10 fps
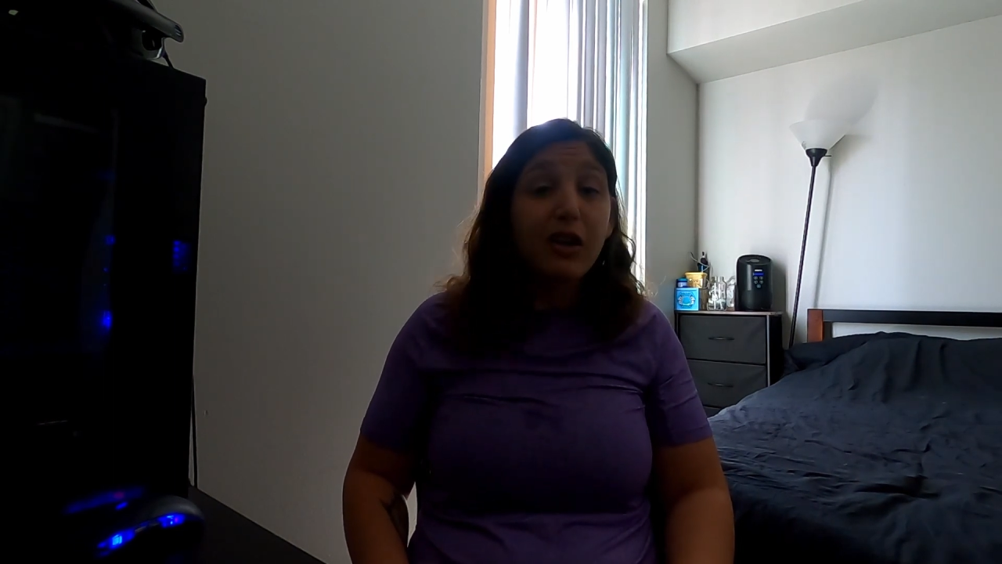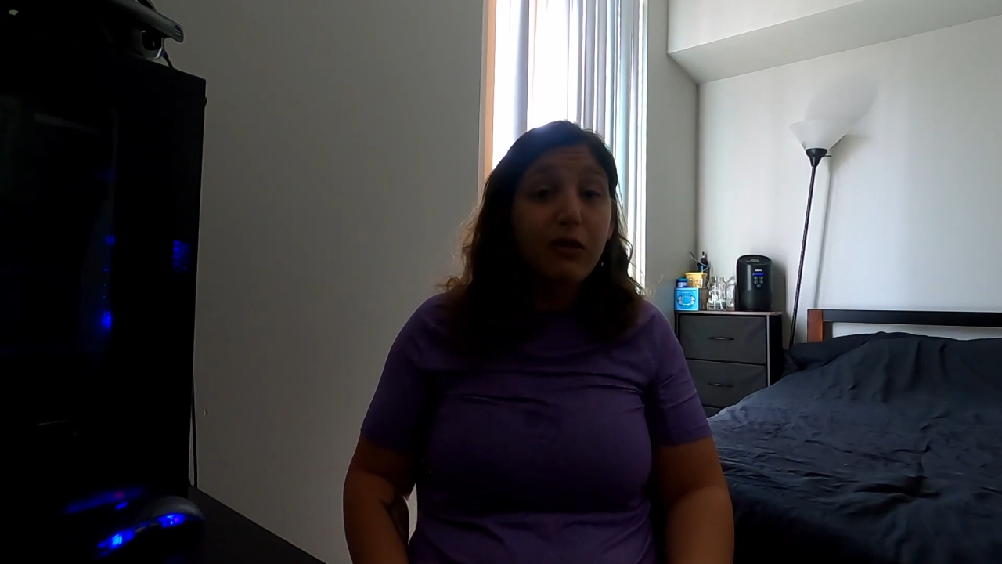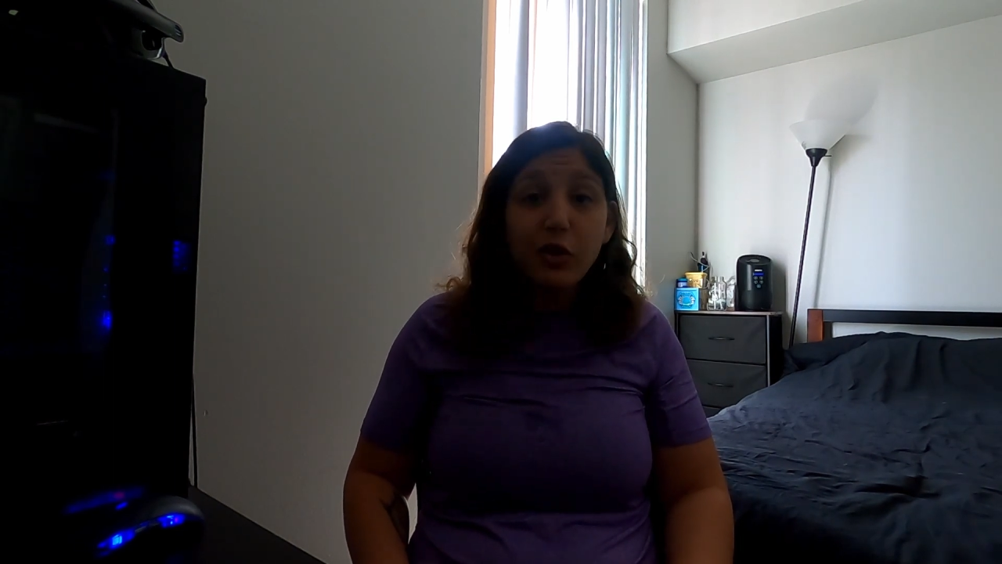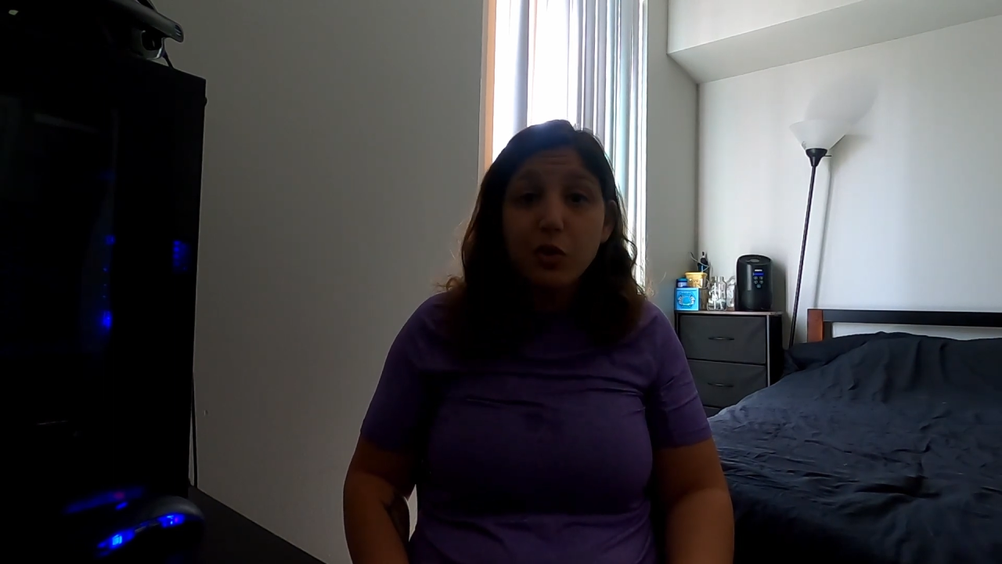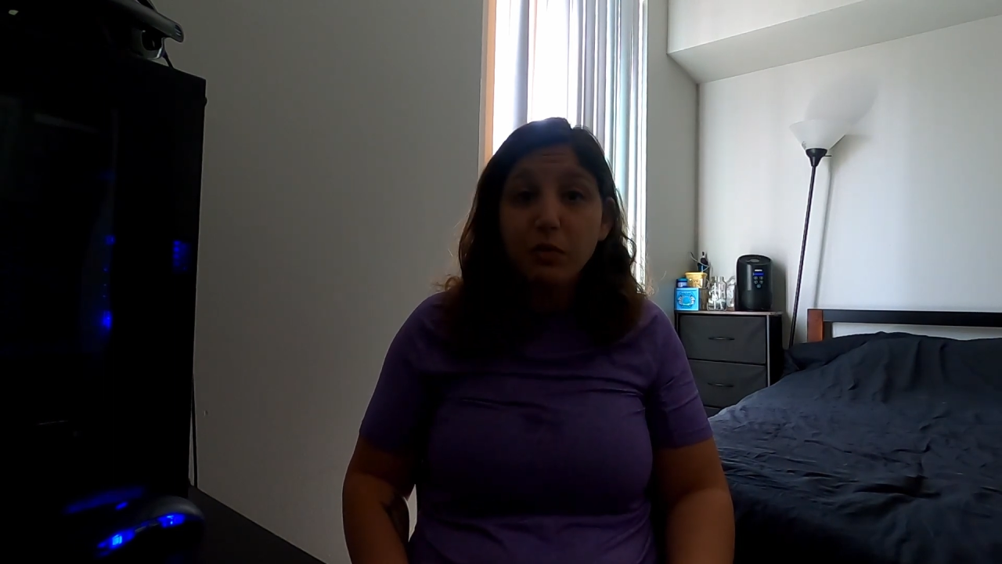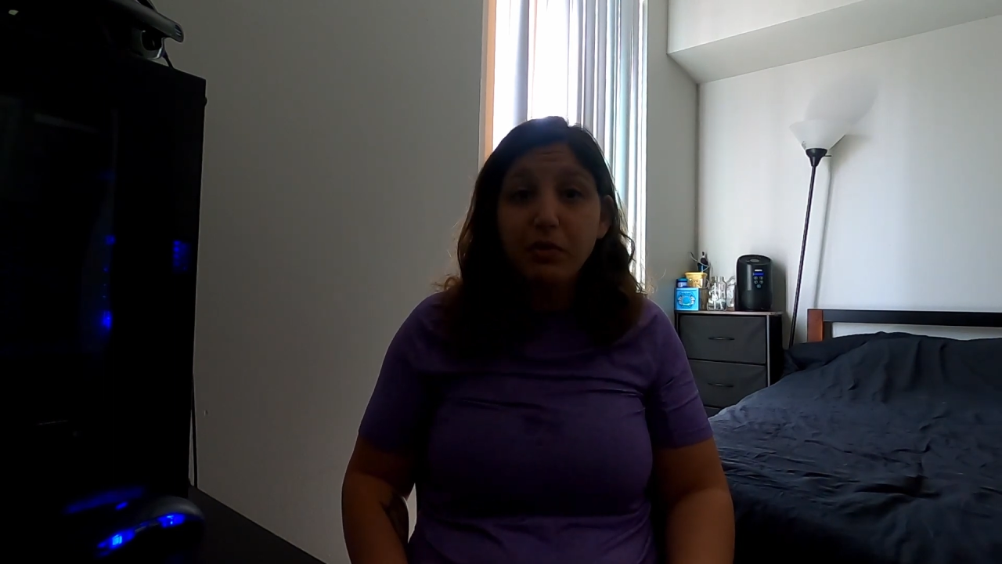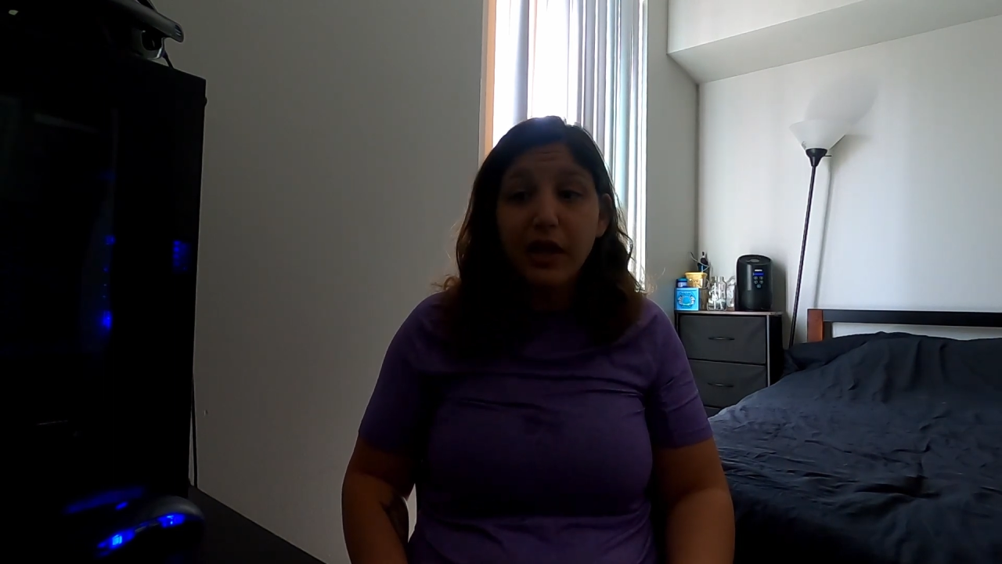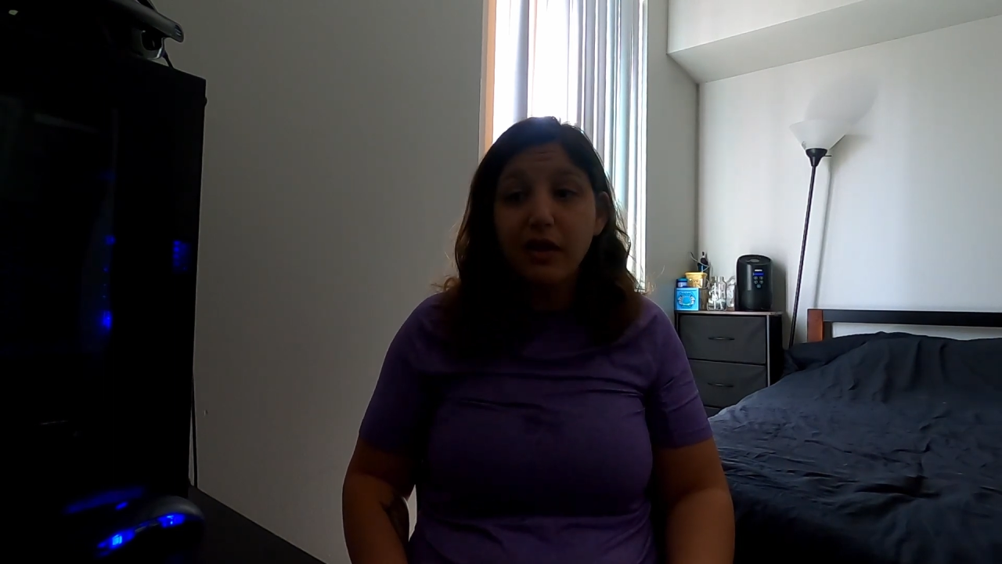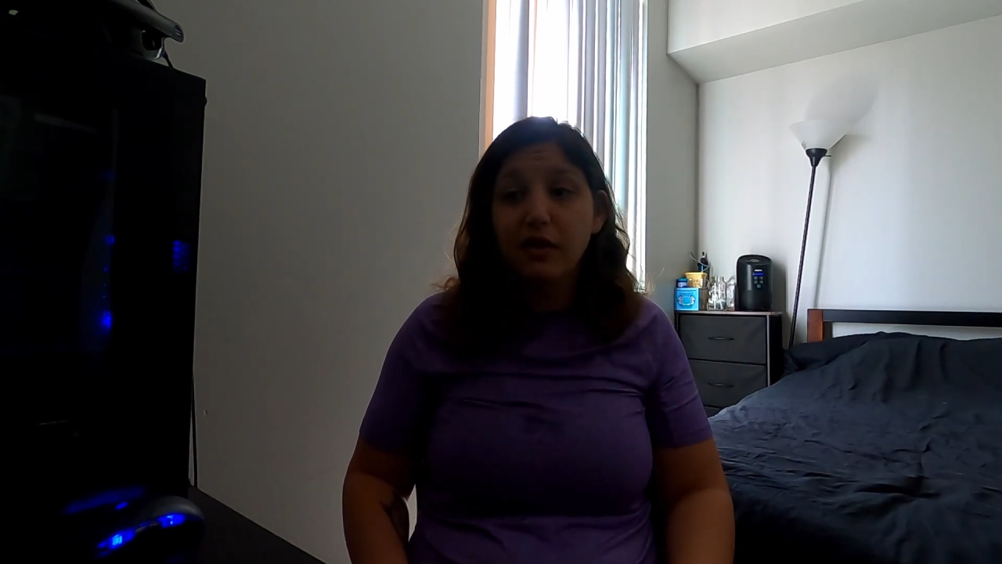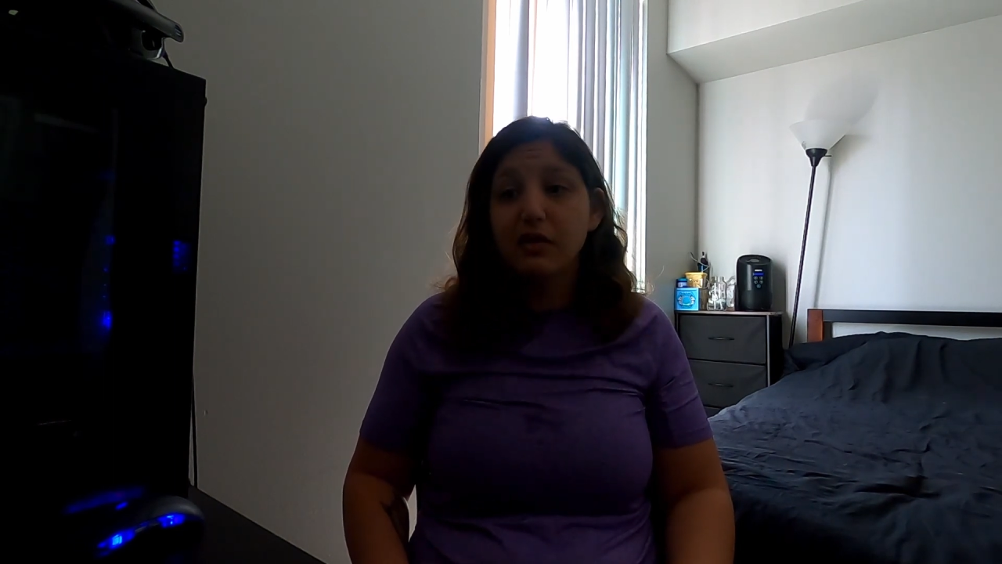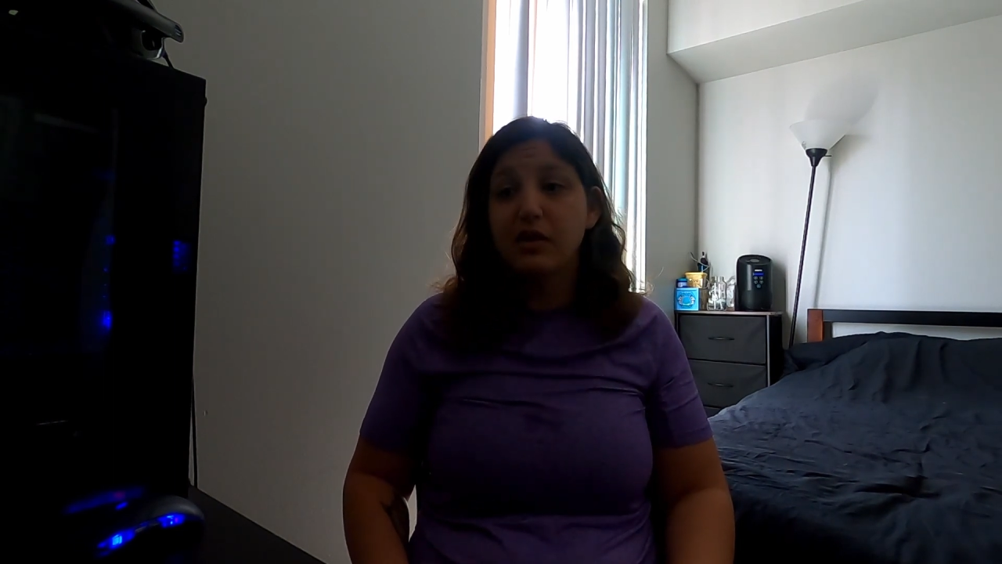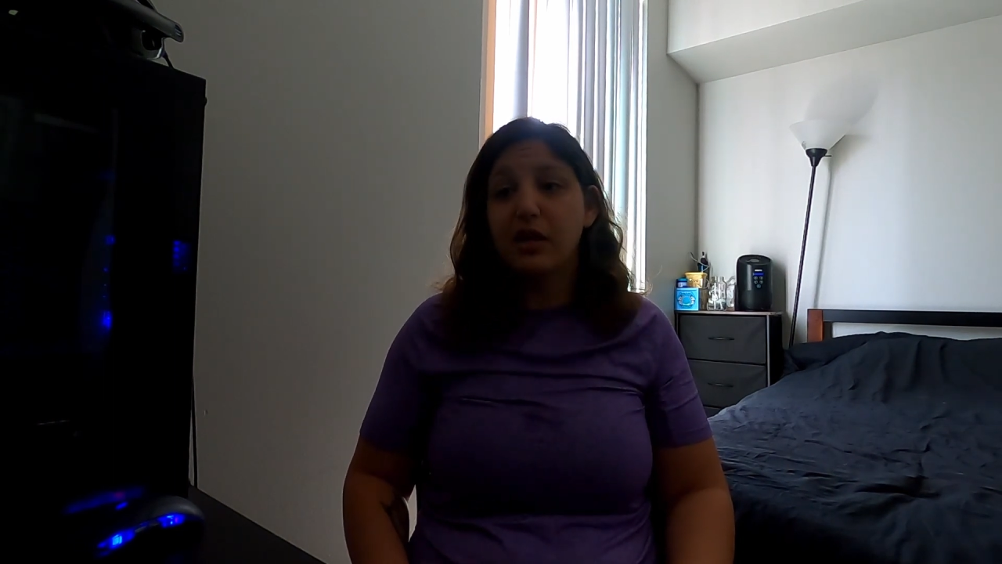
interviews with players